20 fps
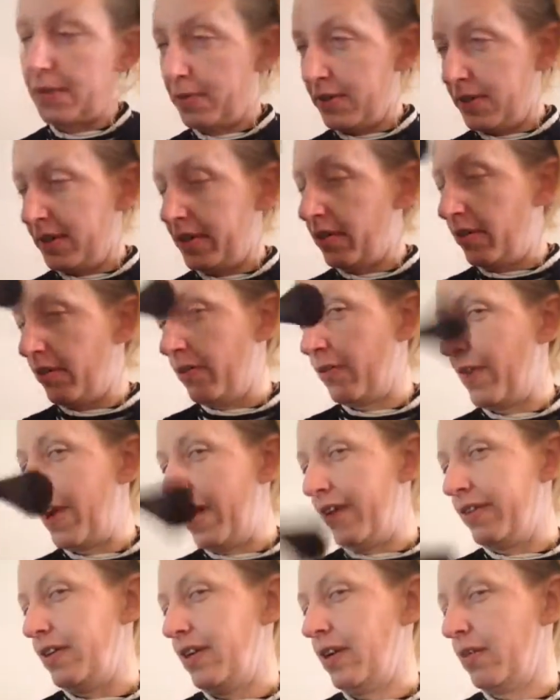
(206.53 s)
I'm going to go
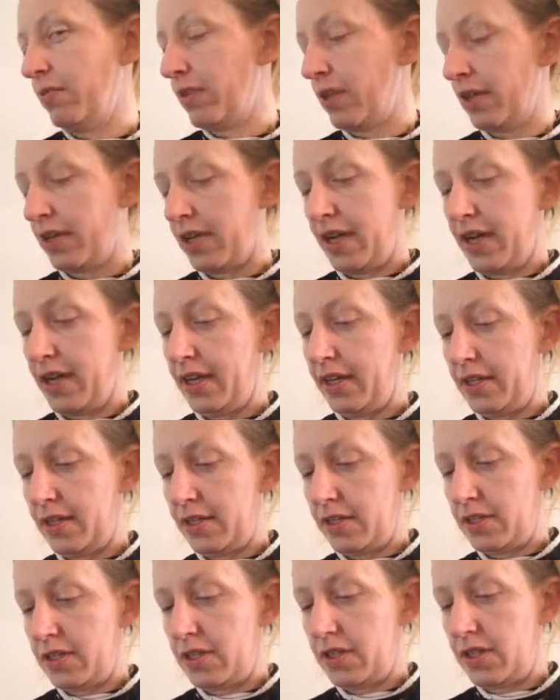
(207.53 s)
around and I'm going to kind
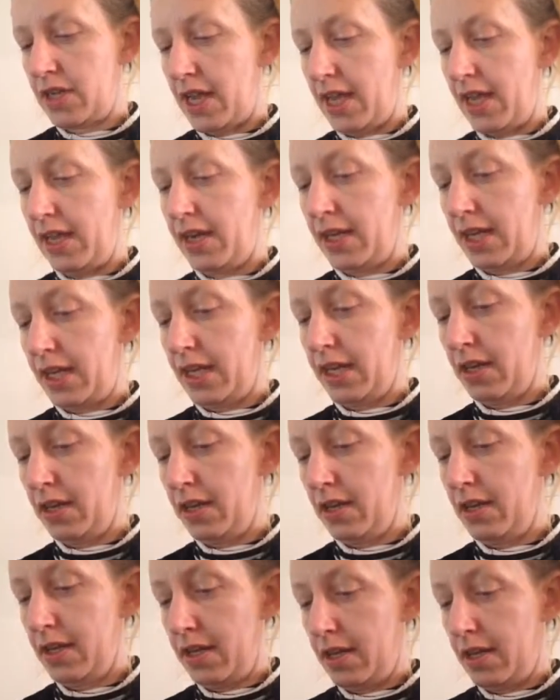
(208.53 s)
of shade in